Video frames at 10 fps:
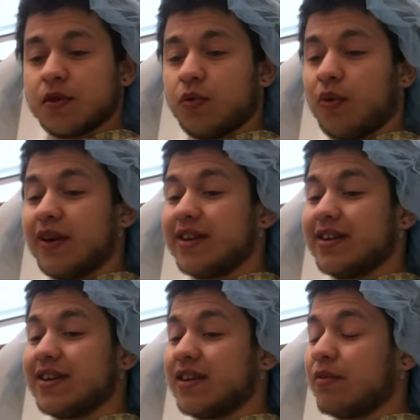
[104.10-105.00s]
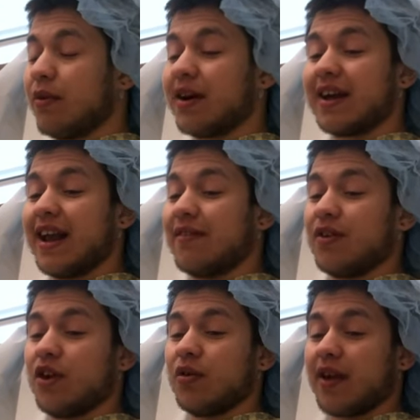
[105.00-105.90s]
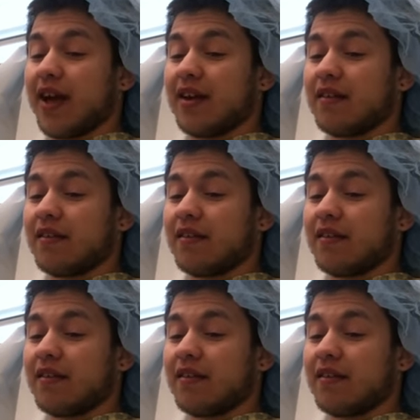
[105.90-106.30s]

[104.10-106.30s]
When can I feel okay?